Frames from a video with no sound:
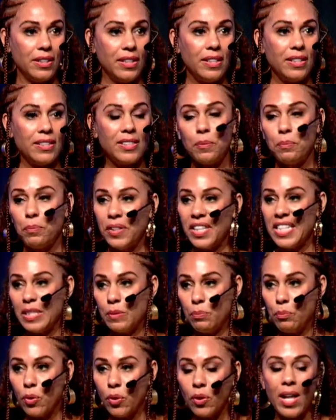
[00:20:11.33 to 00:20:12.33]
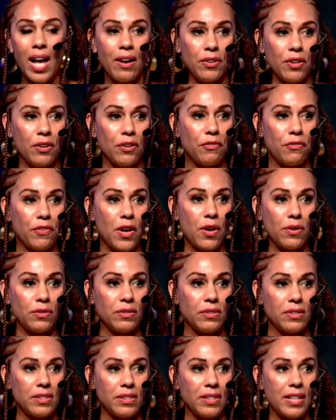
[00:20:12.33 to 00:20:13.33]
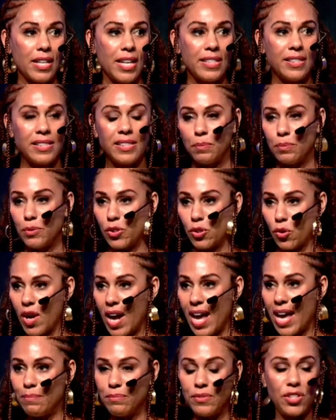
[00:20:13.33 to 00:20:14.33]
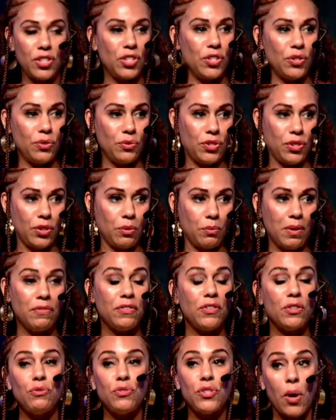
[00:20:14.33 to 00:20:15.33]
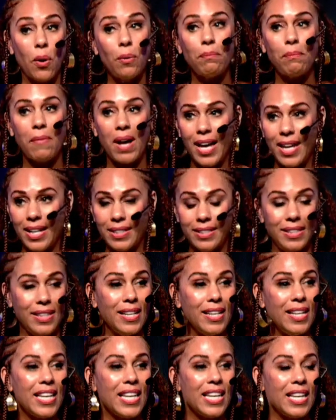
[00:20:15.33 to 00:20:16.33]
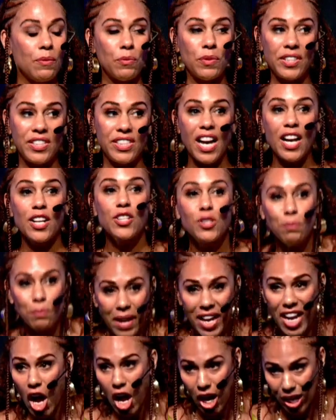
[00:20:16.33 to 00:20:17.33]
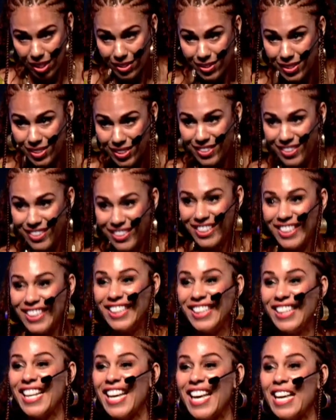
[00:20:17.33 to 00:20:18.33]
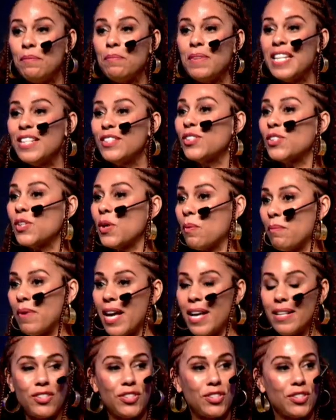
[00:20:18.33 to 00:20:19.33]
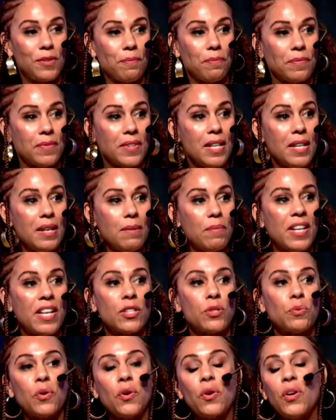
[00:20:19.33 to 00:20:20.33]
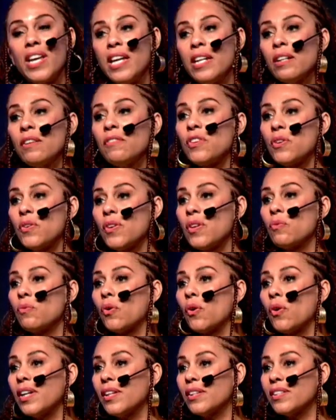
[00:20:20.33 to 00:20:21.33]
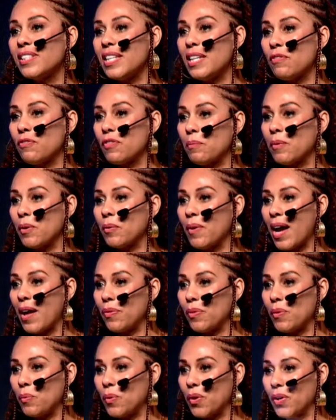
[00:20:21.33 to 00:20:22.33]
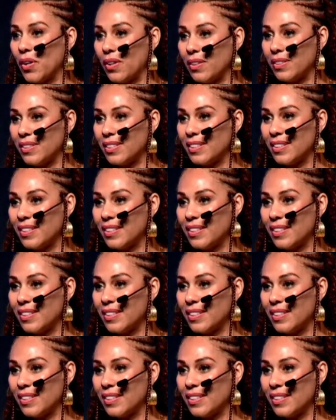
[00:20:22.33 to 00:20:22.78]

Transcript: to please pull out your phones and subscribe to YouTube if you don't mind. It would touch my heart and mean so much, because we're interviewing royalty from around the world.